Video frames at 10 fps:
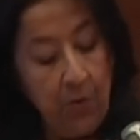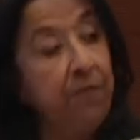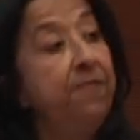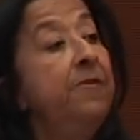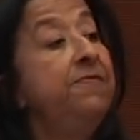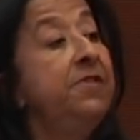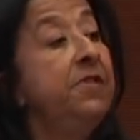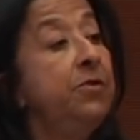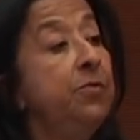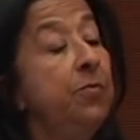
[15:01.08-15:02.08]
of
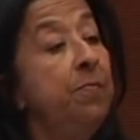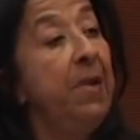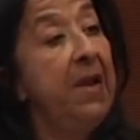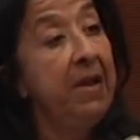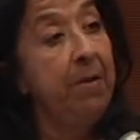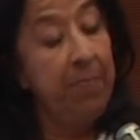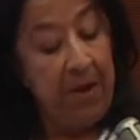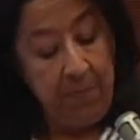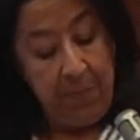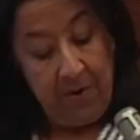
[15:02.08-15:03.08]
52 million
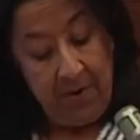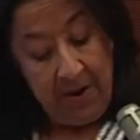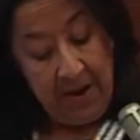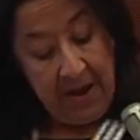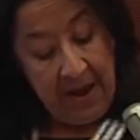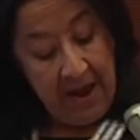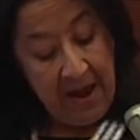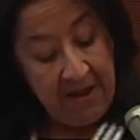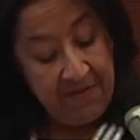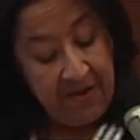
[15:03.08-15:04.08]
people,
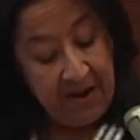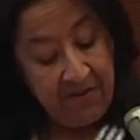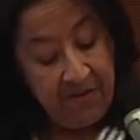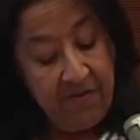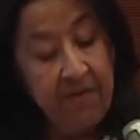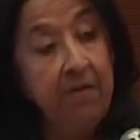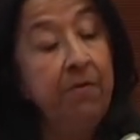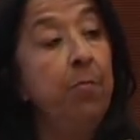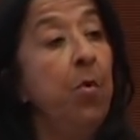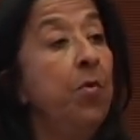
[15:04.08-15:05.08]
has
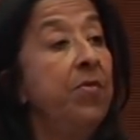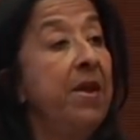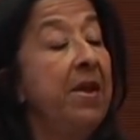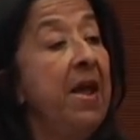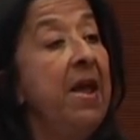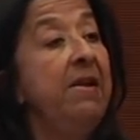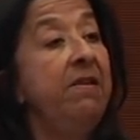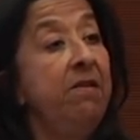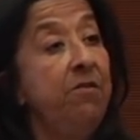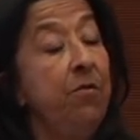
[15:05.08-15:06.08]
registered more than
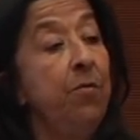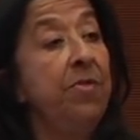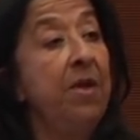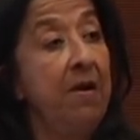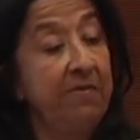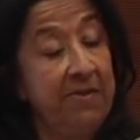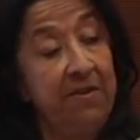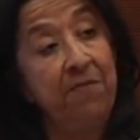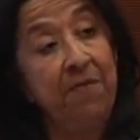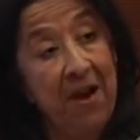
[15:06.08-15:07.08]

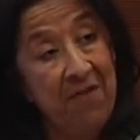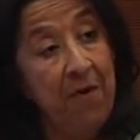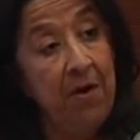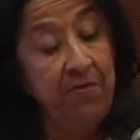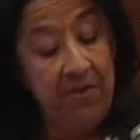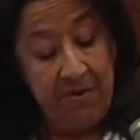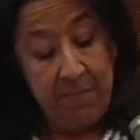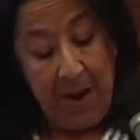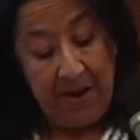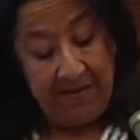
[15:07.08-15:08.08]
82,500
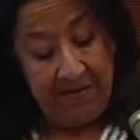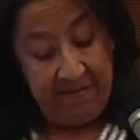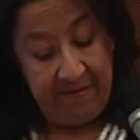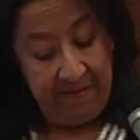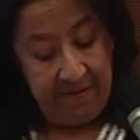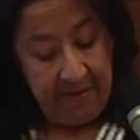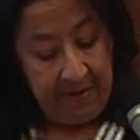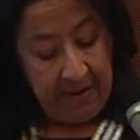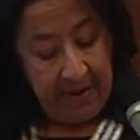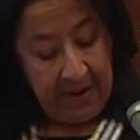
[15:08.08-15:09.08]
patents.
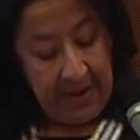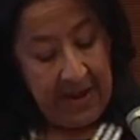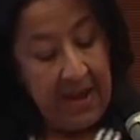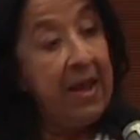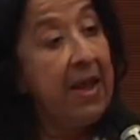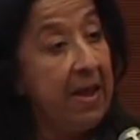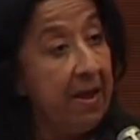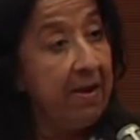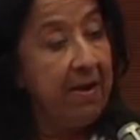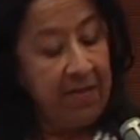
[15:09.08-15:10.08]

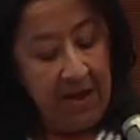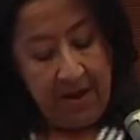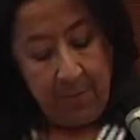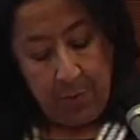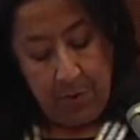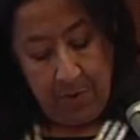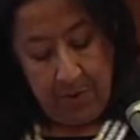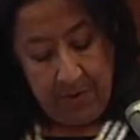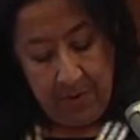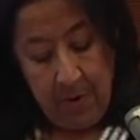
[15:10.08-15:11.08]
Here in the Arab
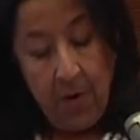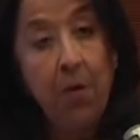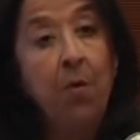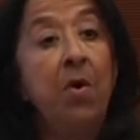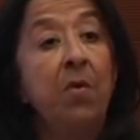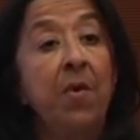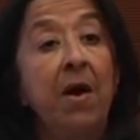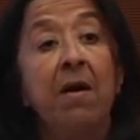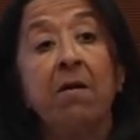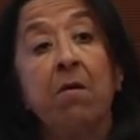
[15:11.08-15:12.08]
world, where we
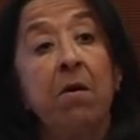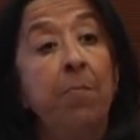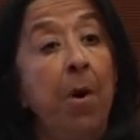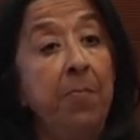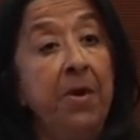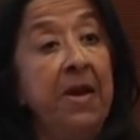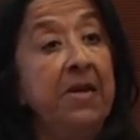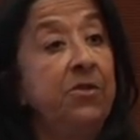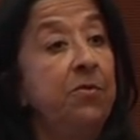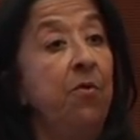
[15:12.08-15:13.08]
are a
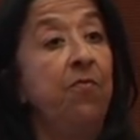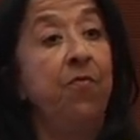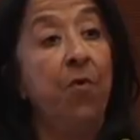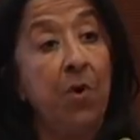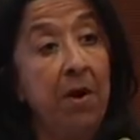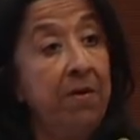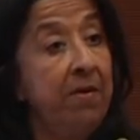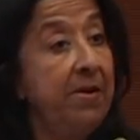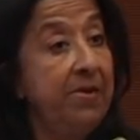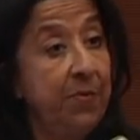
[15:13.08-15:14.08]
population of
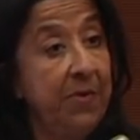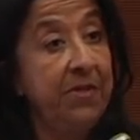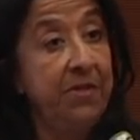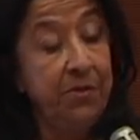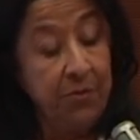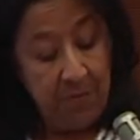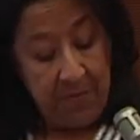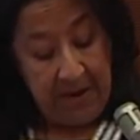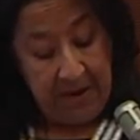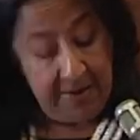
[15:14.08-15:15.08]
422
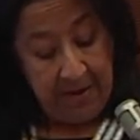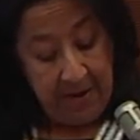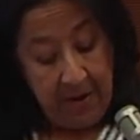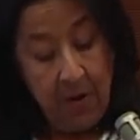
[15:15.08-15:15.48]
million,